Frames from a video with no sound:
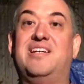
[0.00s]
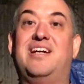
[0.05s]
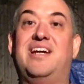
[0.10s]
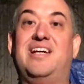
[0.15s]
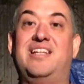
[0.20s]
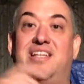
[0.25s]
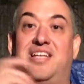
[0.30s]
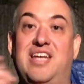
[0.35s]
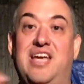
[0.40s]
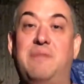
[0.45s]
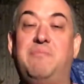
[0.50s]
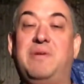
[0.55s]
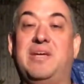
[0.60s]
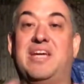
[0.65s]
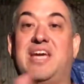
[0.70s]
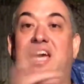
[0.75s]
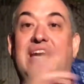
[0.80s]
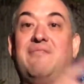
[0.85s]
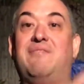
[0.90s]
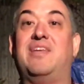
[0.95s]
and then it
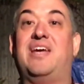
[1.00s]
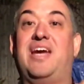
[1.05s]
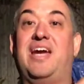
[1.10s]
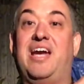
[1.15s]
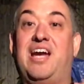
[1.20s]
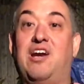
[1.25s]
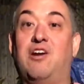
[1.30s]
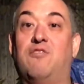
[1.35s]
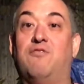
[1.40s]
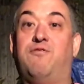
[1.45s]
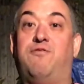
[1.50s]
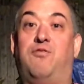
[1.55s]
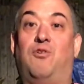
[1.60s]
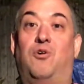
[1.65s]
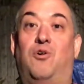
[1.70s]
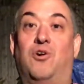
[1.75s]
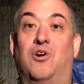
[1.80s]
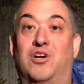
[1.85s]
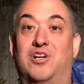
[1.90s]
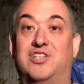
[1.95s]
became the Air
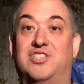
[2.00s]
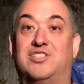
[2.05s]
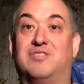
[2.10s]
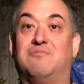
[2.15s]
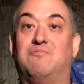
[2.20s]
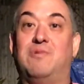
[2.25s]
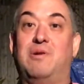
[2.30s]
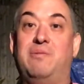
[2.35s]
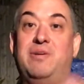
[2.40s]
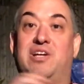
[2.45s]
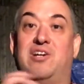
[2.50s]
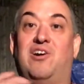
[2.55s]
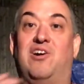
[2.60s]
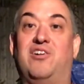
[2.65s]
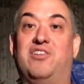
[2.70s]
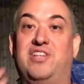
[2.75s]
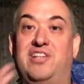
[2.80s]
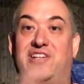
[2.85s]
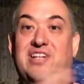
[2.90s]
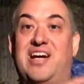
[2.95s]
Force, what we call
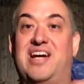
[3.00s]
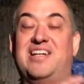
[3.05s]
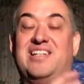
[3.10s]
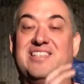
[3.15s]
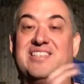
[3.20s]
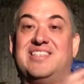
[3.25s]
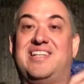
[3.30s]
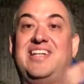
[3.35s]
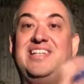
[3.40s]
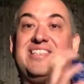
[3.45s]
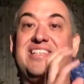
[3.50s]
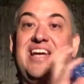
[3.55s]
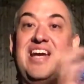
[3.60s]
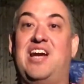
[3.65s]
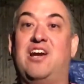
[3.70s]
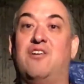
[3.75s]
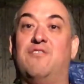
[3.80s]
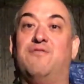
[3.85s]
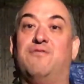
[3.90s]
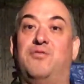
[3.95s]
the United States
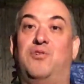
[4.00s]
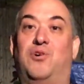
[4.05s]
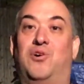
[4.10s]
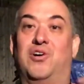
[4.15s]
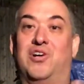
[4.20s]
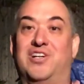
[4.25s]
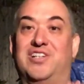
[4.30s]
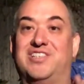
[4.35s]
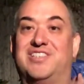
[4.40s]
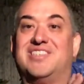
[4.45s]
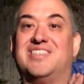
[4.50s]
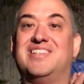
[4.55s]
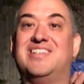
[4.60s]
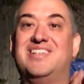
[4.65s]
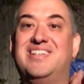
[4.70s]
Air Force.